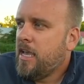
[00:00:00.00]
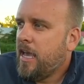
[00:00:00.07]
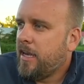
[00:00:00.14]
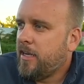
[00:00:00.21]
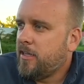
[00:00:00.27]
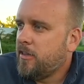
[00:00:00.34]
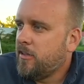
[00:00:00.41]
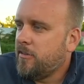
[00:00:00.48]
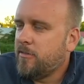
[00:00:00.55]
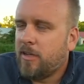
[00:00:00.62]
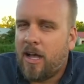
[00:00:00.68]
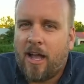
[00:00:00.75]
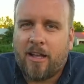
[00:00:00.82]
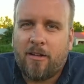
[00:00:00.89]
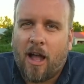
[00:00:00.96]
And it look,
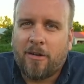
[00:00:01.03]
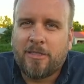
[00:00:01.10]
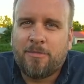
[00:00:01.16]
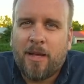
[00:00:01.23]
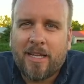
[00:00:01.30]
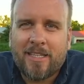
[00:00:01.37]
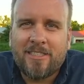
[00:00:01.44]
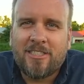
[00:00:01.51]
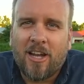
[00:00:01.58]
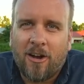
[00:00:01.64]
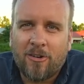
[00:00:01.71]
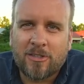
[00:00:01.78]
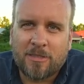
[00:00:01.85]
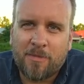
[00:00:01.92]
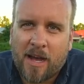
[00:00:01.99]
I, I was making
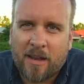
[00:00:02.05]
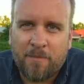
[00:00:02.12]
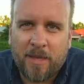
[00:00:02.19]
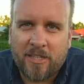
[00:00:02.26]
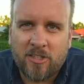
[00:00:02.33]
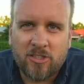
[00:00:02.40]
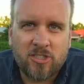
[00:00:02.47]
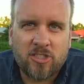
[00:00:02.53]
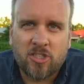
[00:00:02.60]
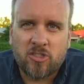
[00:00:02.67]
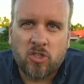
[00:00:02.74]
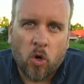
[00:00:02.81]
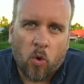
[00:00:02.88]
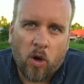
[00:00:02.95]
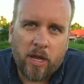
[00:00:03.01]
jokes about it being just a
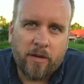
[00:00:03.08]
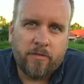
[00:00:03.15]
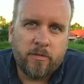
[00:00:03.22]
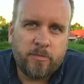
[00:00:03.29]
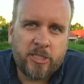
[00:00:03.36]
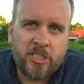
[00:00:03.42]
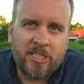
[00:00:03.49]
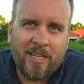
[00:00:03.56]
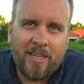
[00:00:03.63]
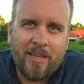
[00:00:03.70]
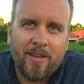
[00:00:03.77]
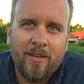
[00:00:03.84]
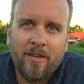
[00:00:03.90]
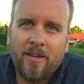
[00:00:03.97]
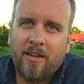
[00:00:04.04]
toy of a
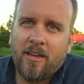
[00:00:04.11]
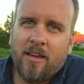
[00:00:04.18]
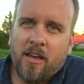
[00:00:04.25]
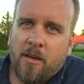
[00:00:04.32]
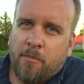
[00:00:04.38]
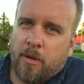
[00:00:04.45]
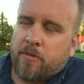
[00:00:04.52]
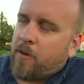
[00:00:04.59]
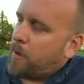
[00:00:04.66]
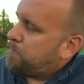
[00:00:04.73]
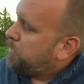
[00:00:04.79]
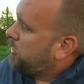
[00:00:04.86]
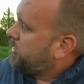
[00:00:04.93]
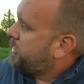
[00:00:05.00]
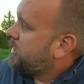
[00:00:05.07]
machine, but if I
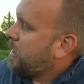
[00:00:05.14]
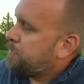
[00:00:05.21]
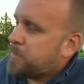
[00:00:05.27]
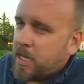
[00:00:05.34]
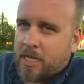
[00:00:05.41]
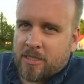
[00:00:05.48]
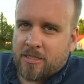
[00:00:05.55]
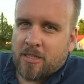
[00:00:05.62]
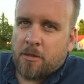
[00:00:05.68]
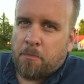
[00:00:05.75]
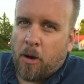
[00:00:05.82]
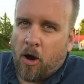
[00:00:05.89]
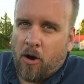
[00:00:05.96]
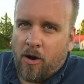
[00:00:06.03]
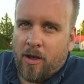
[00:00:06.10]
pulled it up next to the
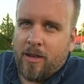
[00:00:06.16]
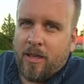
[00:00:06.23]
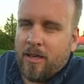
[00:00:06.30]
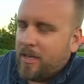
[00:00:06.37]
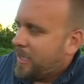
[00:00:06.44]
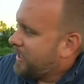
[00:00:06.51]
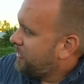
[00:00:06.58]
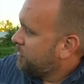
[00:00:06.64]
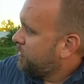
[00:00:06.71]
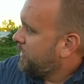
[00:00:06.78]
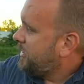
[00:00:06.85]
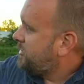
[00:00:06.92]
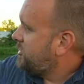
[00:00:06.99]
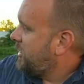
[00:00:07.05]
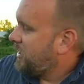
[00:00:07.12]
pond, it could
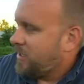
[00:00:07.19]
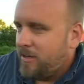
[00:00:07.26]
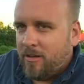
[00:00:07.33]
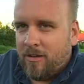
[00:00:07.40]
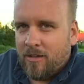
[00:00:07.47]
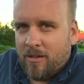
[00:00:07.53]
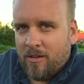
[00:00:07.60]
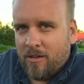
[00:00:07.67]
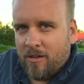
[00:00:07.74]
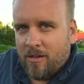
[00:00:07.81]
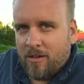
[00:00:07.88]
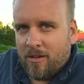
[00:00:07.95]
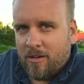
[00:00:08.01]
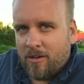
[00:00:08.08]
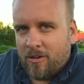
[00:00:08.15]
reach in,
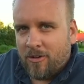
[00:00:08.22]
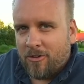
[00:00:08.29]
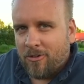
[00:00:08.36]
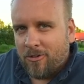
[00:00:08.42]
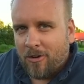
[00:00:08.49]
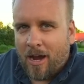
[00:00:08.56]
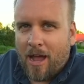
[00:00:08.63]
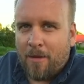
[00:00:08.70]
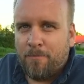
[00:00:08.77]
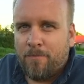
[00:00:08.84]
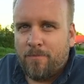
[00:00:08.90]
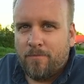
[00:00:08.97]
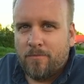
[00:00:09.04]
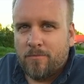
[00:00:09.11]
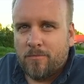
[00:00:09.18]
grab
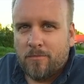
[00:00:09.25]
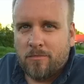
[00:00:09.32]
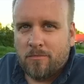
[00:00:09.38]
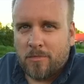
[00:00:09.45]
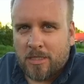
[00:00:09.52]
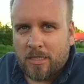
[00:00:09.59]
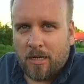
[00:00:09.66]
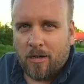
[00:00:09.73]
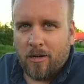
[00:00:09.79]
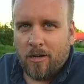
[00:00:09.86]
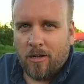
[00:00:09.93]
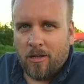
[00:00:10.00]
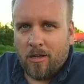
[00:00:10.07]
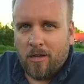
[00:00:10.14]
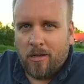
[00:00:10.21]

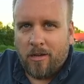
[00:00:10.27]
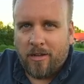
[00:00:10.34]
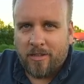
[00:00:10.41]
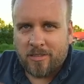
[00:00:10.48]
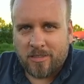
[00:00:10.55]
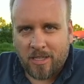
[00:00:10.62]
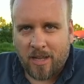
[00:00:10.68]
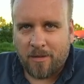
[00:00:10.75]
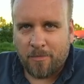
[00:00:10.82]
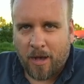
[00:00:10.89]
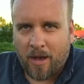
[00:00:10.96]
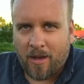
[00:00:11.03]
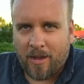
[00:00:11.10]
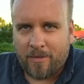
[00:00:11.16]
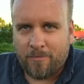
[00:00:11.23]
material, and set it
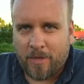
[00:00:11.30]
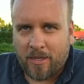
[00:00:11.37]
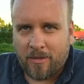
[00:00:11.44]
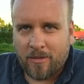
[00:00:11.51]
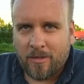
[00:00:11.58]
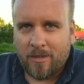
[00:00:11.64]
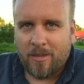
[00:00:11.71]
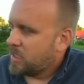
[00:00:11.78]
behind me.